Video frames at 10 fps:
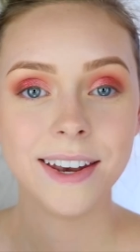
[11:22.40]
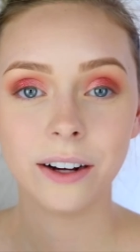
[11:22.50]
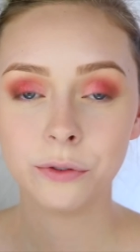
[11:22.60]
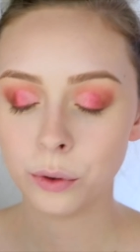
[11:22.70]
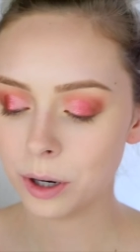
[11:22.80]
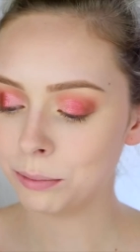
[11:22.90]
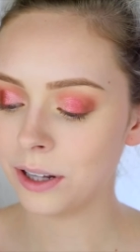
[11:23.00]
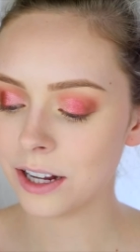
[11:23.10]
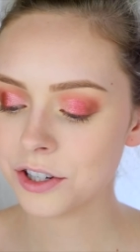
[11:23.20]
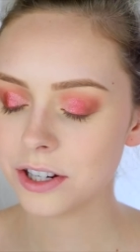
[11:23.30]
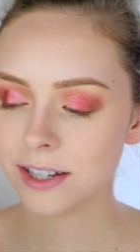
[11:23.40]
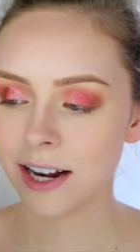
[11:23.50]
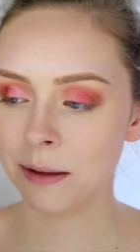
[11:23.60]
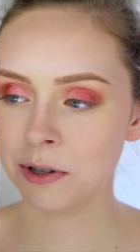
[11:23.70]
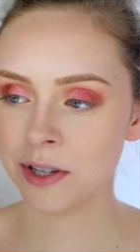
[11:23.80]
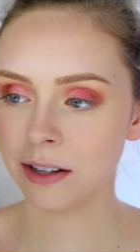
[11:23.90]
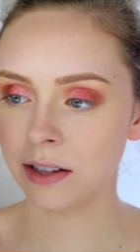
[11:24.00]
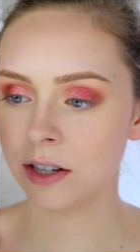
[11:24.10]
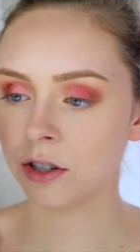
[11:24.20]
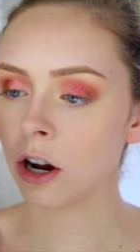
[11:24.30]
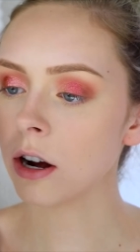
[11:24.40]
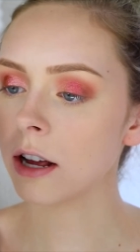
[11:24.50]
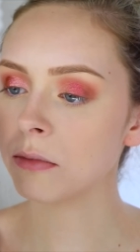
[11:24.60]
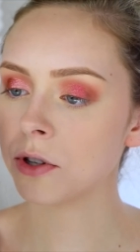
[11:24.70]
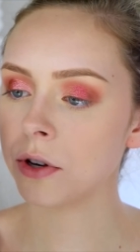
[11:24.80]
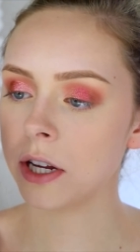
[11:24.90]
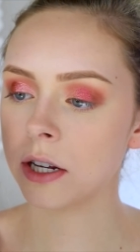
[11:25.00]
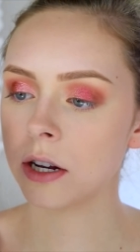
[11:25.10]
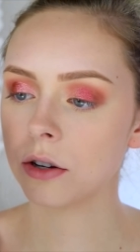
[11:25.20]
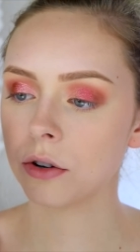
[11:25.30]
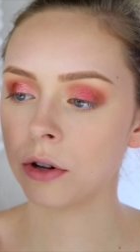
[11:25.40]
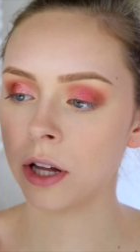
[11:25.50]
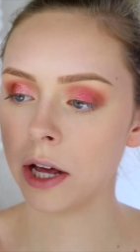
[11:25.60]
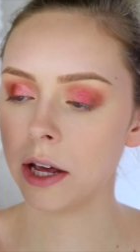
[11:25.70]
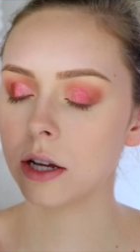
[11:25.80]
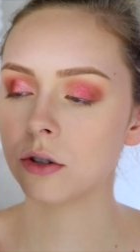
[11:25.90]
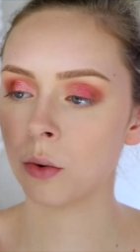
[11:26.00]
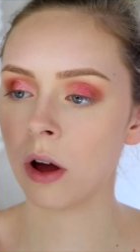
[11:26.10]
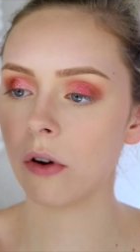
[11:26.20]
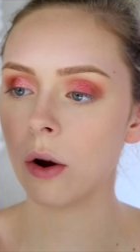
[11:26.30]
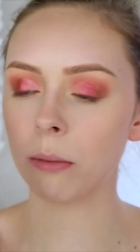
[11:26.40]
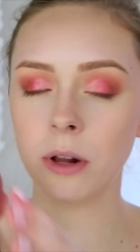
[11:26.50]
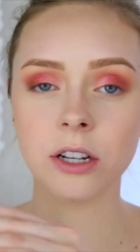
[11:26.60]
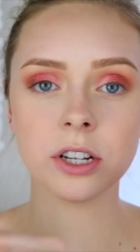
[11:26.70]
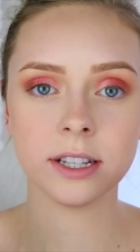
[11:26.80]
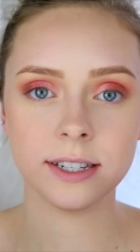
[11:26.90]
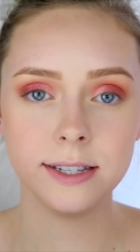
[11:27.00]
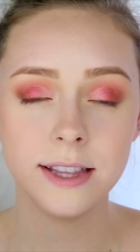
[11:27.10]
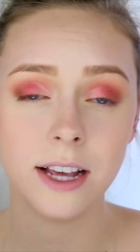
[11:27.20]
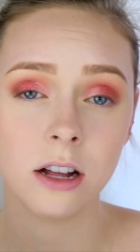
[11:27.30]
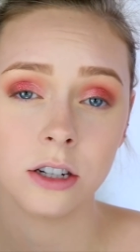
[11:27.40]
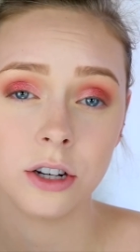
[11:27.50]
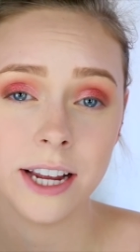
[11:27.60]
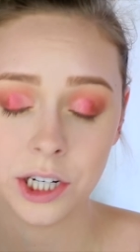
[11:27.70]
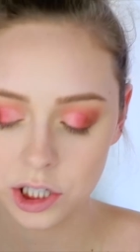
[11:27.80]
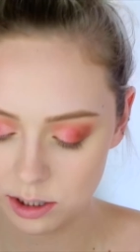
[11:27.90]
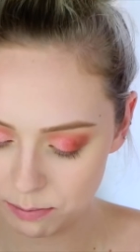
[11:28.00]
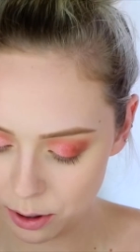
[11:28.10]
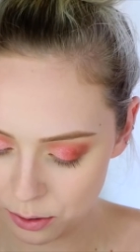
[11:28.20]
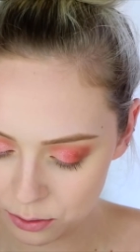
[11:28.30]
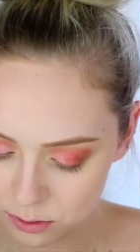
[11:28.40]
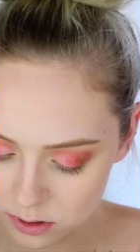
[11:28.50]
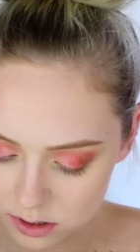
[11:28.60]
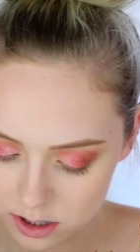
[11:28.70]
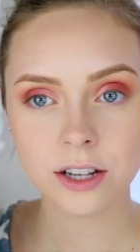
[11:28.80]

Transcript: Now for blush, today I'm using the Tarte Amazonian Clay 12 Hour Blush, and this is in the color Exposed.